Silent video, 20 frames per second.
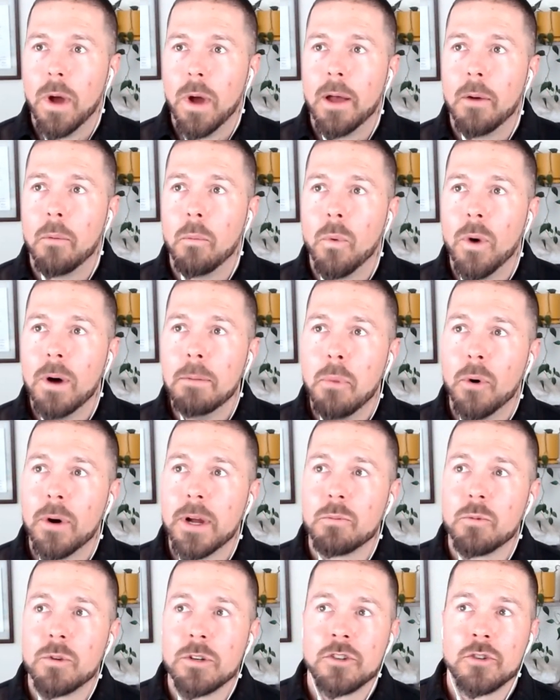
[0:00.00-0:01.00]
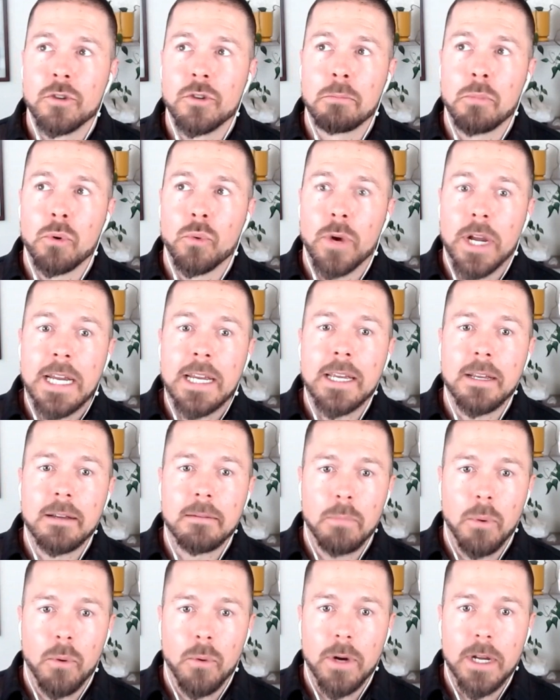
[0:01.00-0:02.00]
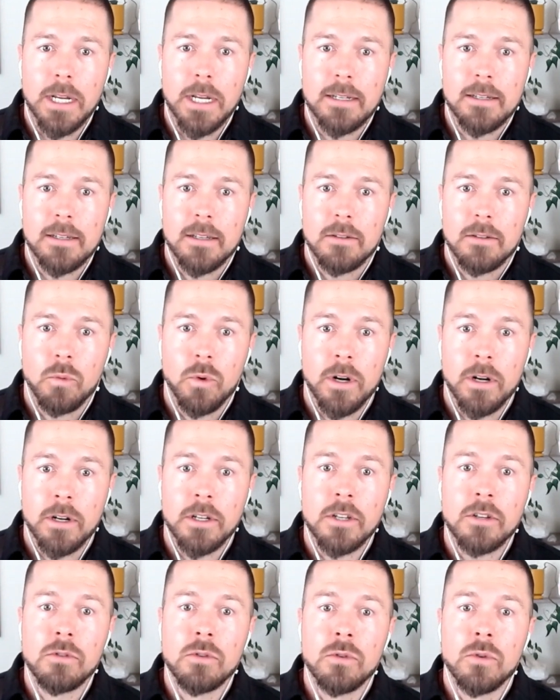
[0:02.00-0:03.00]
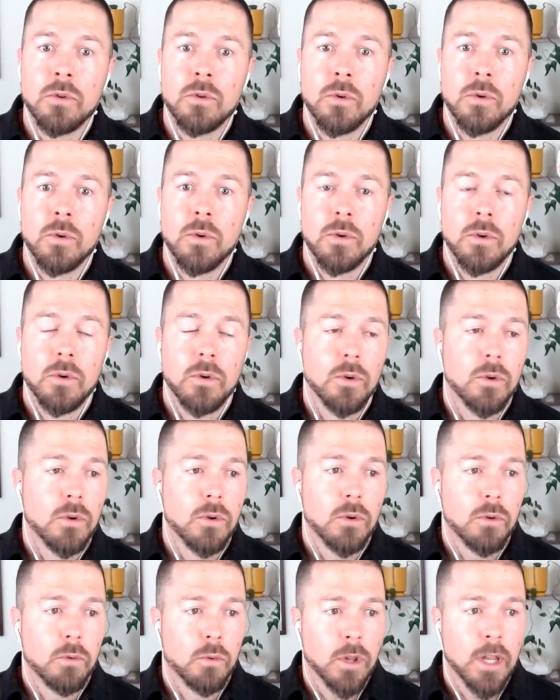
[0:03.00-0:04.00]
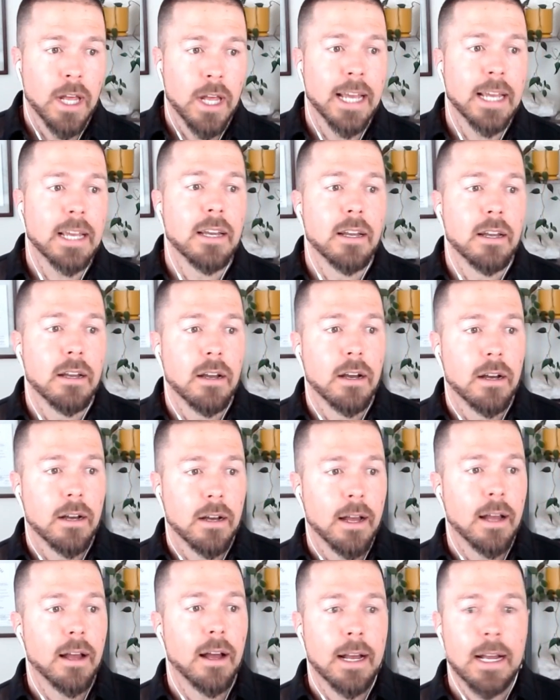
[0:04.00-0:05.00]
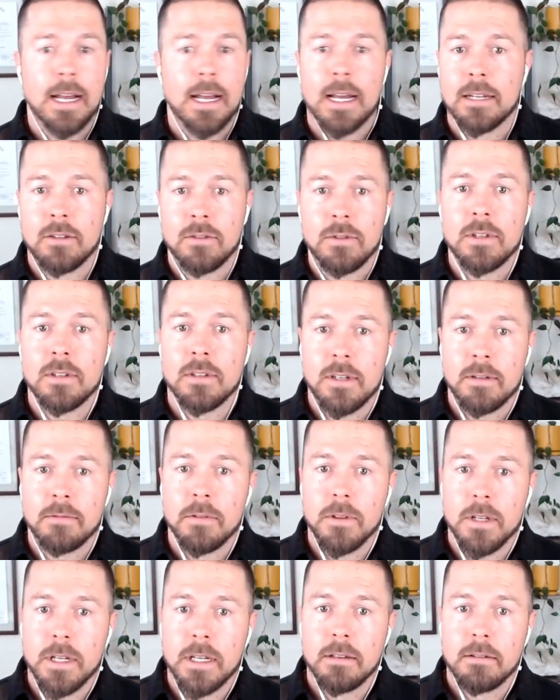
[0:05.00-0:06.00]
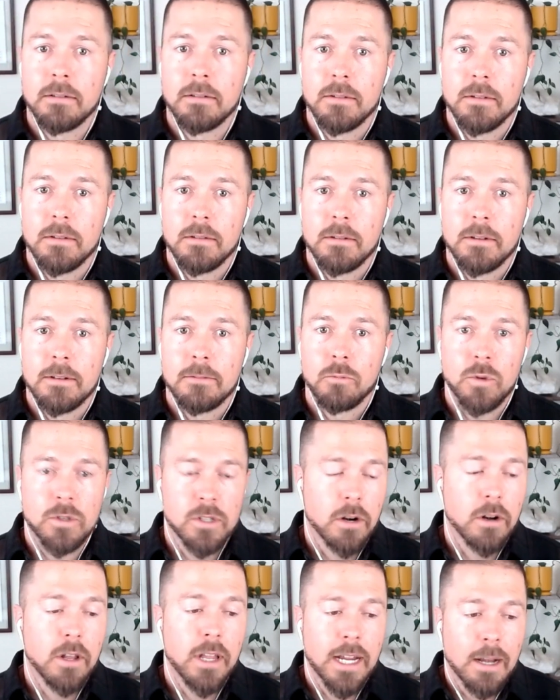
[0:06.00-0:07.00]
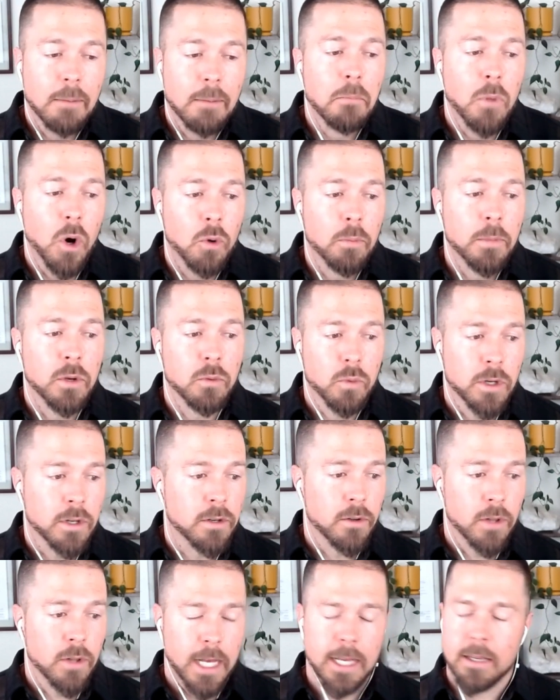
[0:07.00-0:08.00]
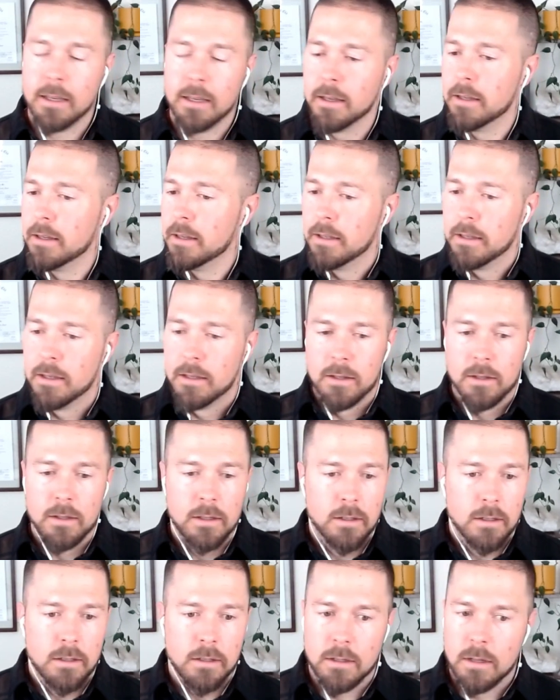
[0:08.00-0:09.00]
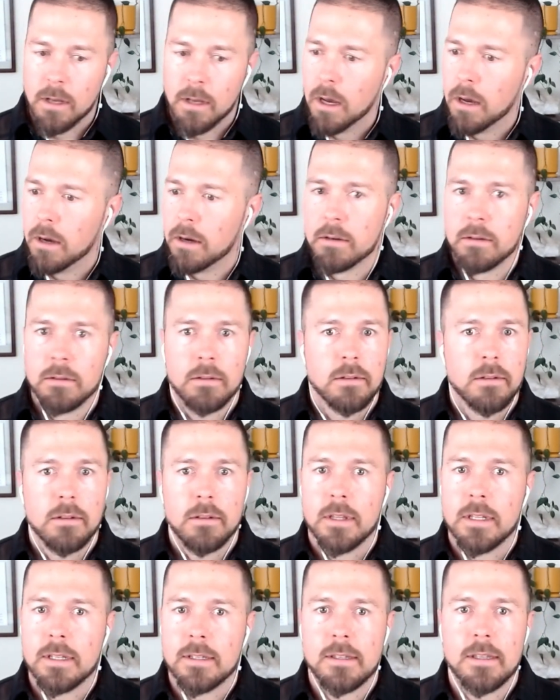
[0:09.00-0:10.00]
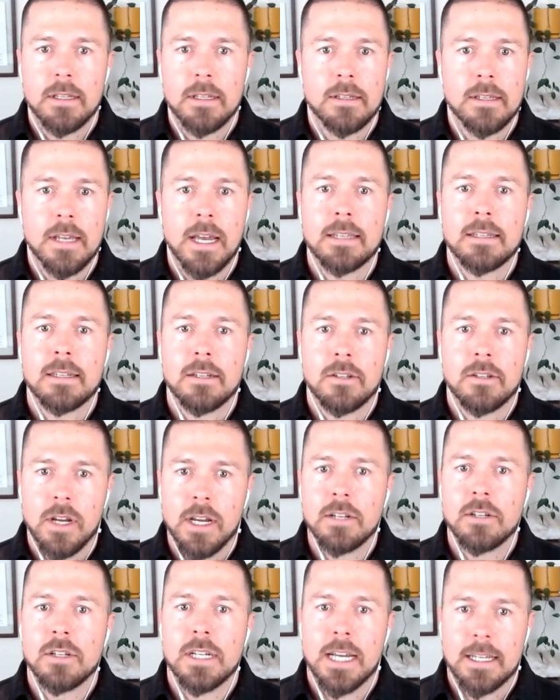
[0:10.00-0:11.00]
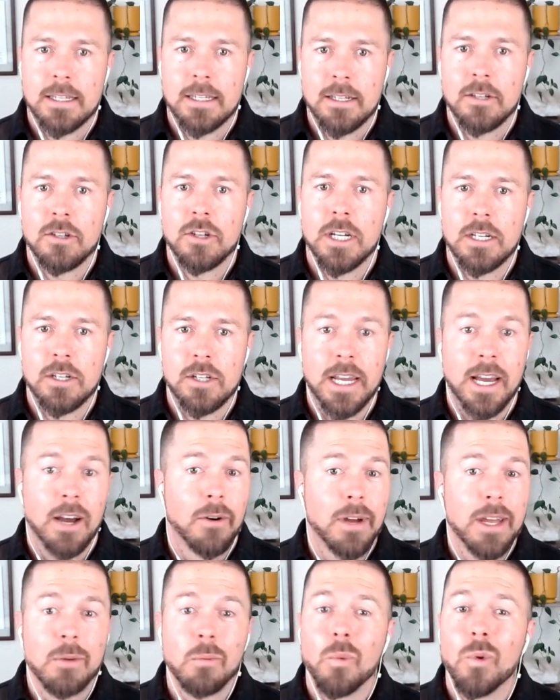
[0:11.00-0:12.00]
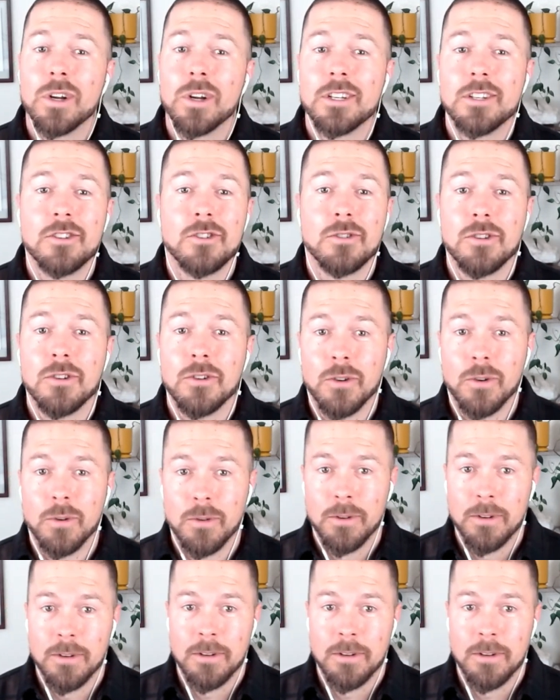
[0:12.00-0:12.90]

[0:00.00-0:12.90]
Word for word: at what point was your breaking point where you were like, I, I got to do this differently? Was there like a moment where you're like, no, this this has to change and it has to change now? And what did you do?